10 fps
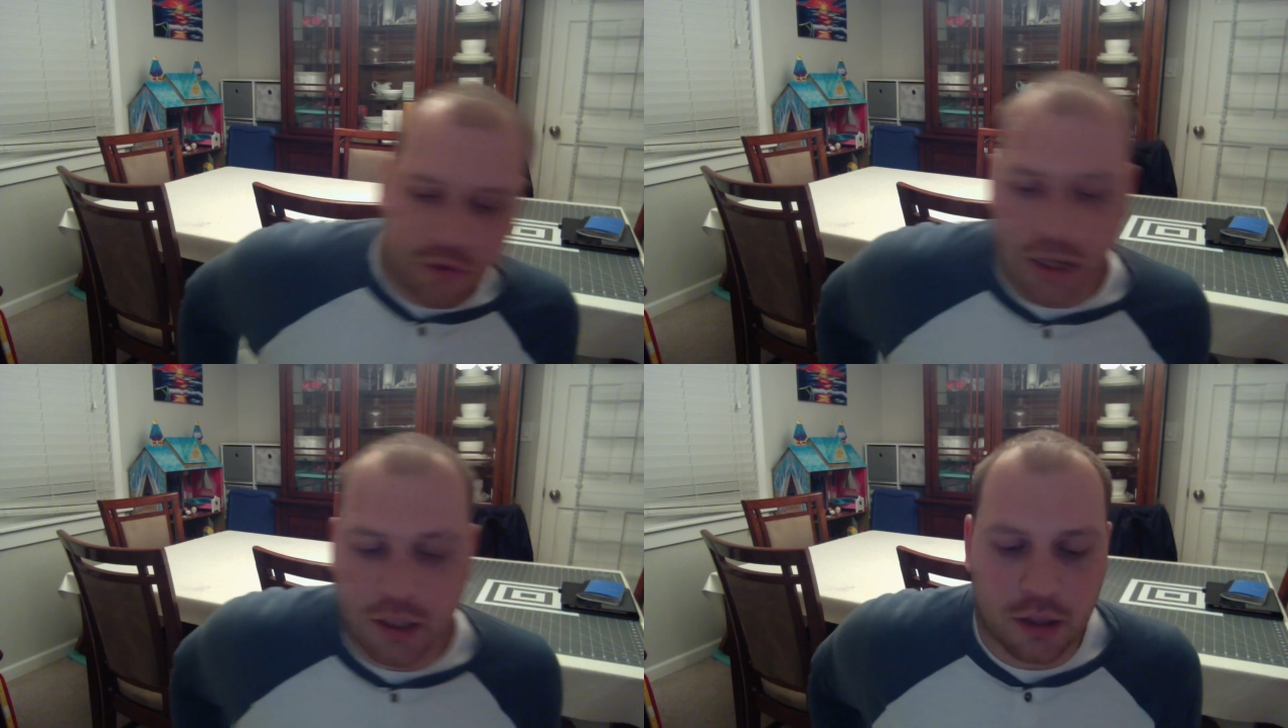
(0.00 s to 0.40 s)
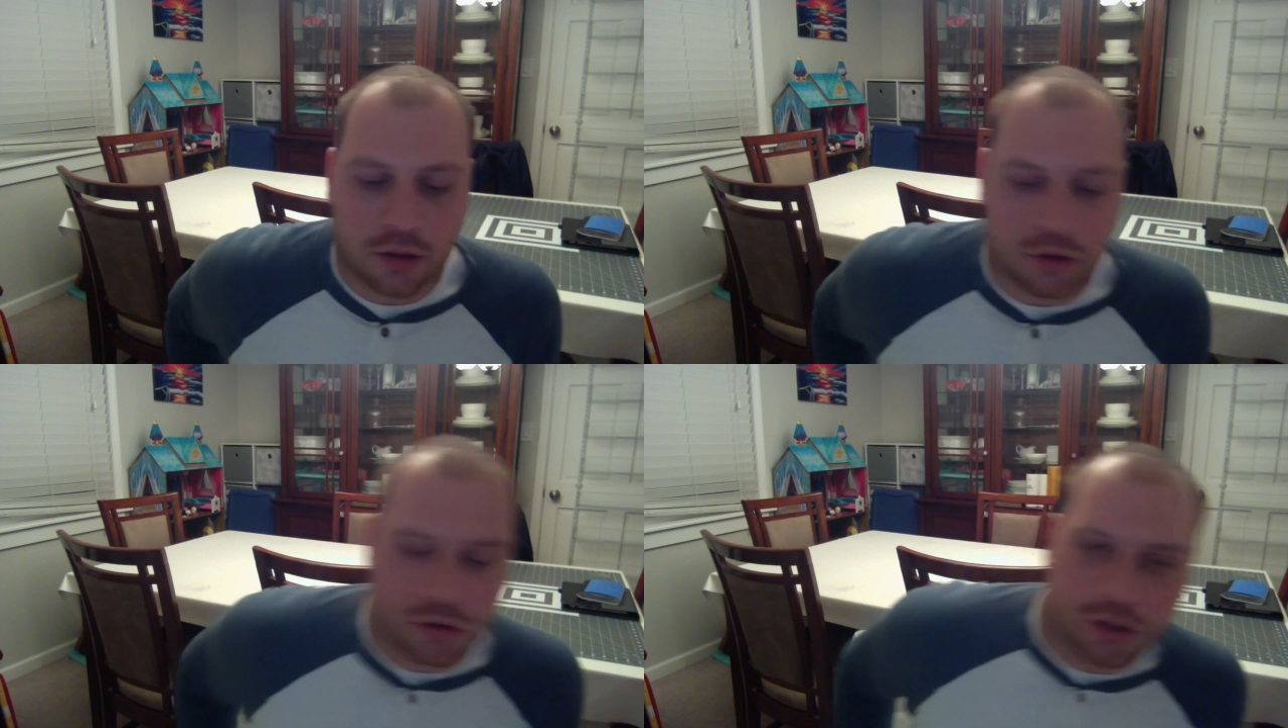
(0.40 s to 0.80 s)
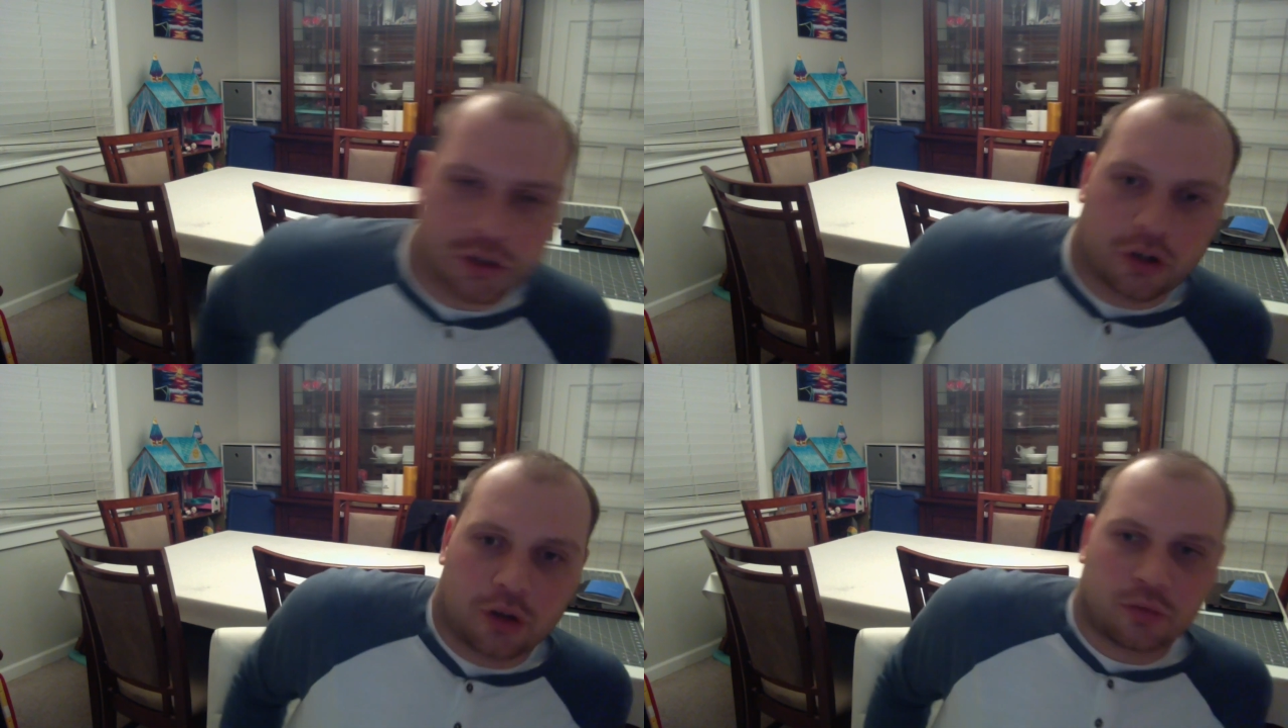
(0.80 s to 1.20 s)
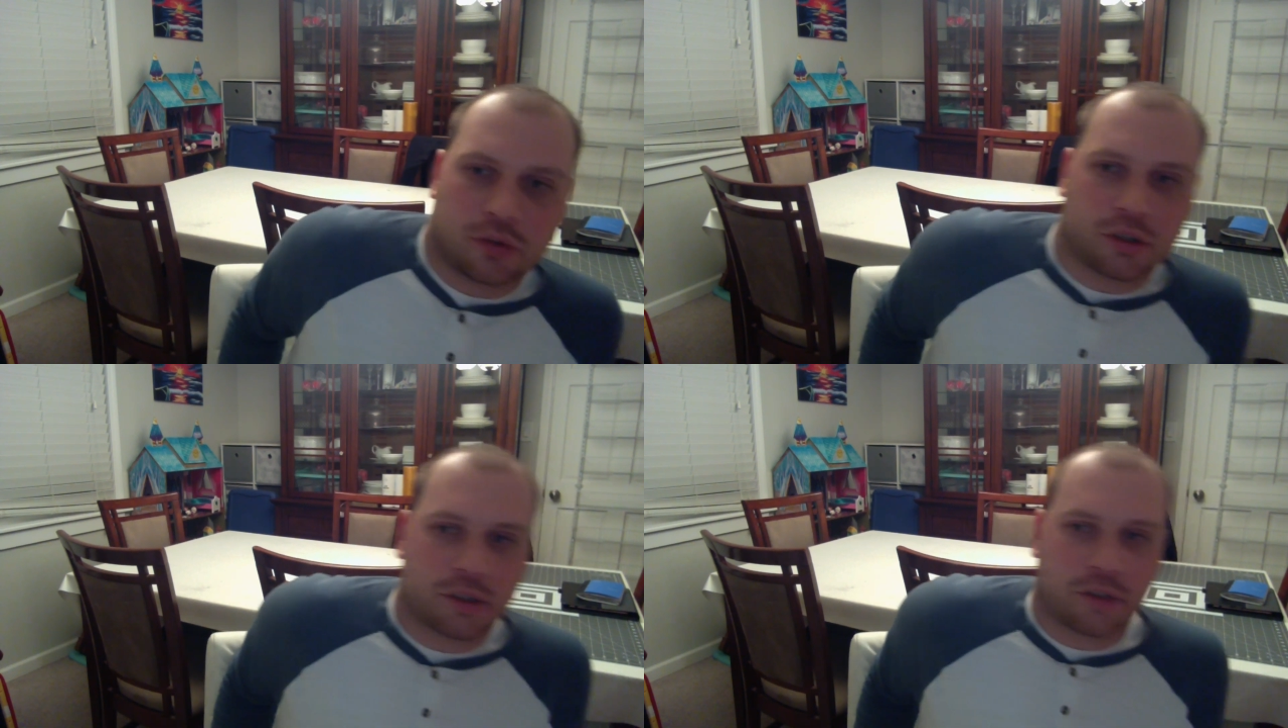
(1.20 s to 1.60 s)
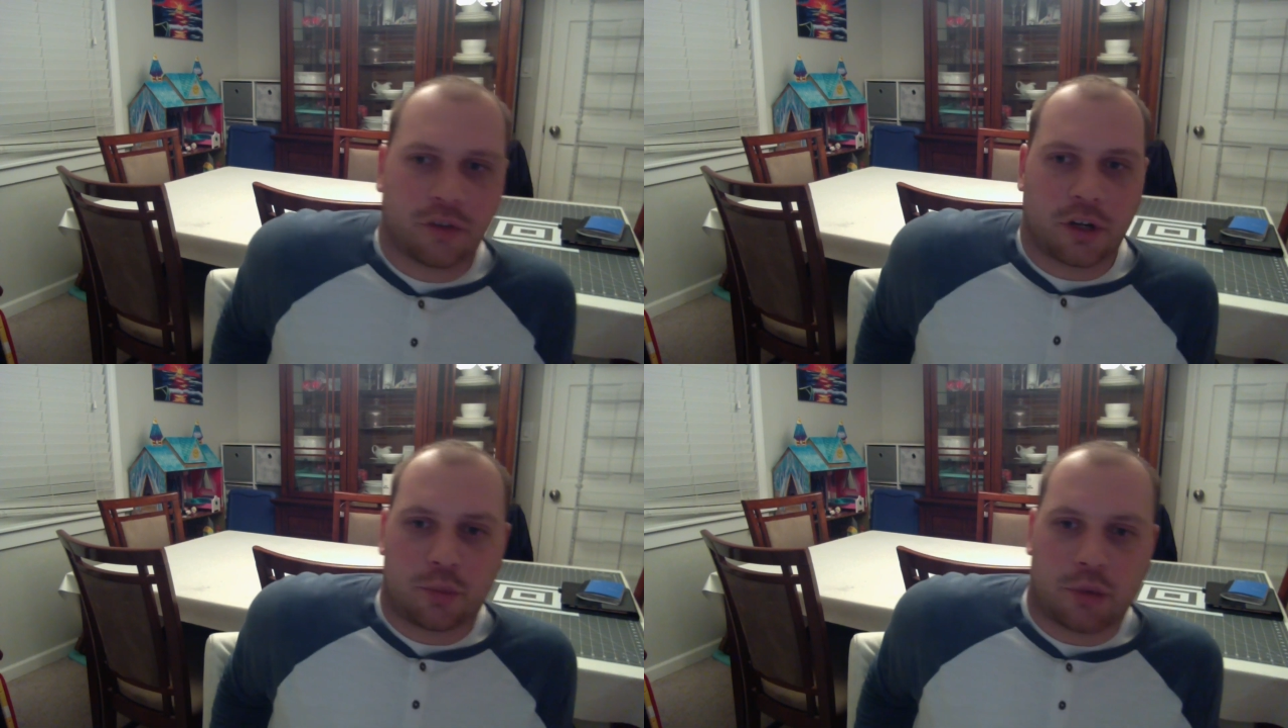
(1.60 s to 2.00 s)
any of the three scopes, just the
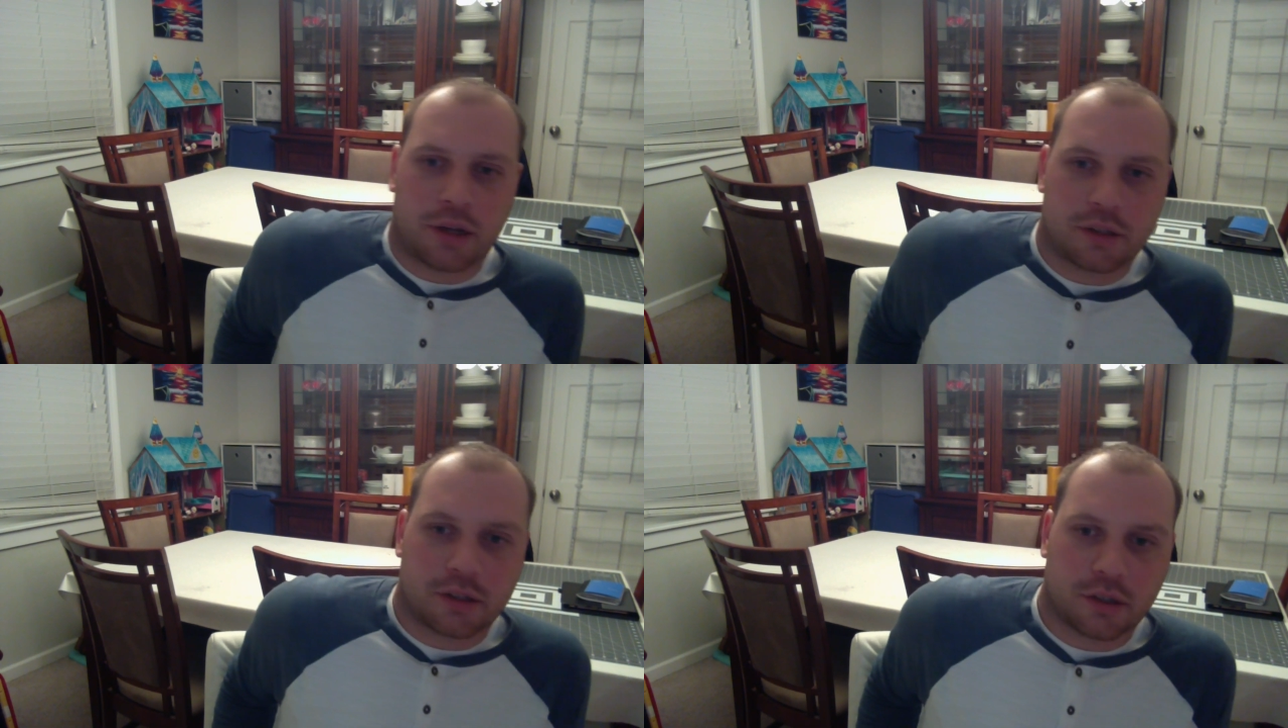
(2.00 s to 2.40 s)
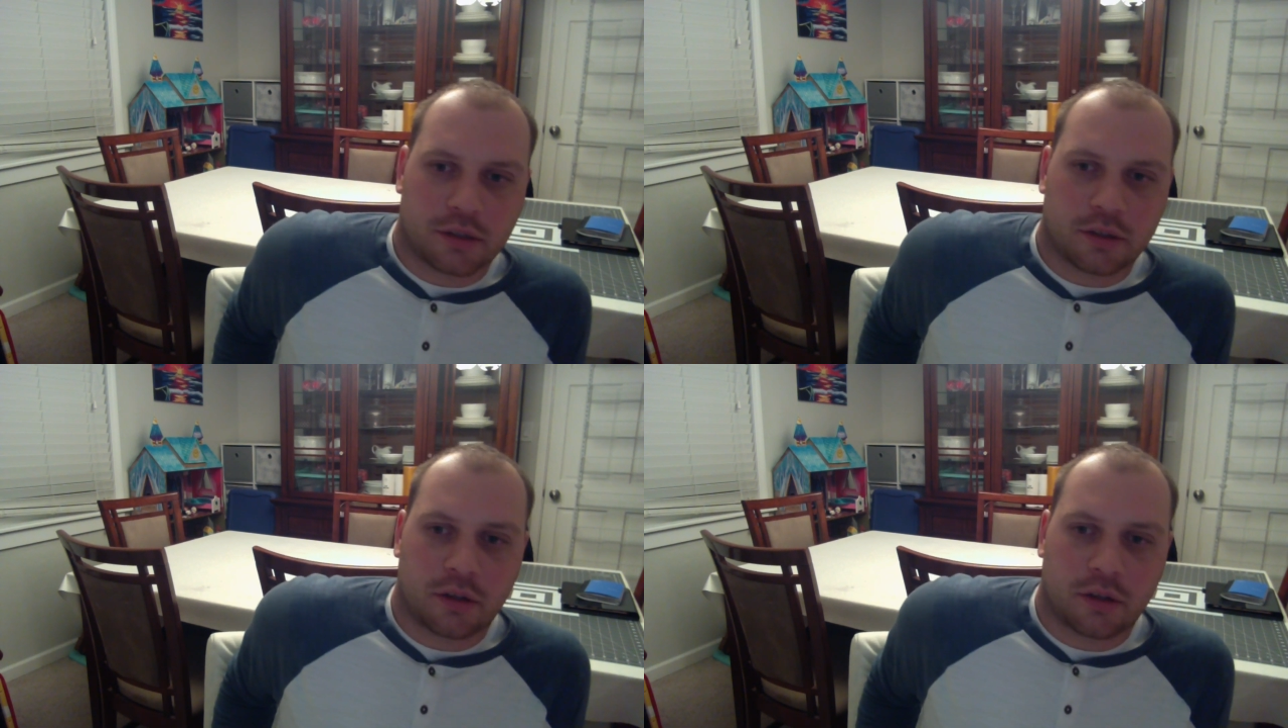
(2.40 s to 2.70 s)
very basics